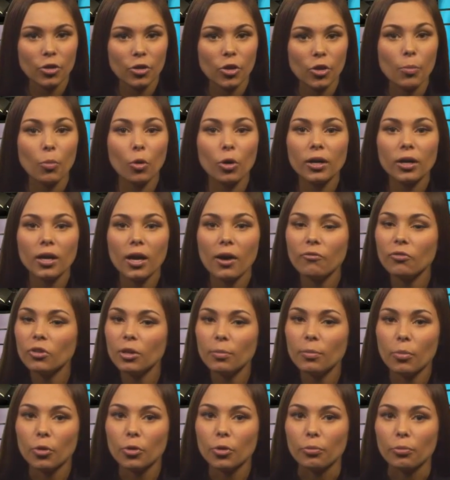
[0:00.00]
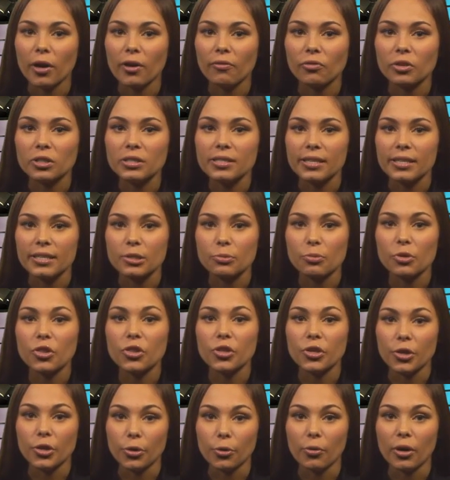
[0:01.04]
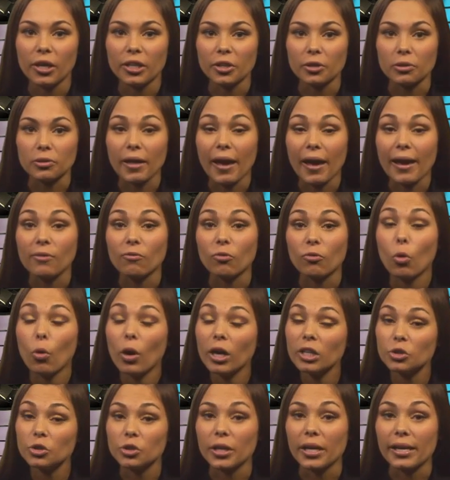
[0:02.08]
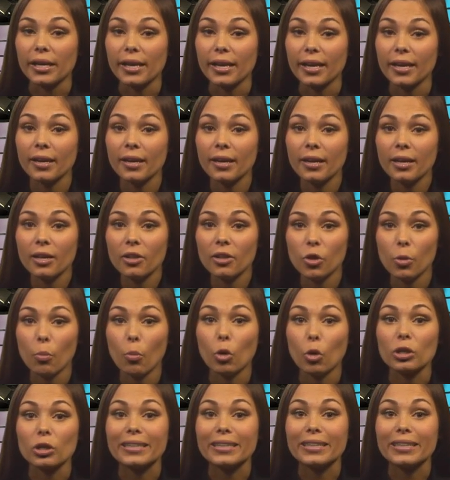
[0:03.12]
The more comfortable the reference is with you and your line of questioning, the more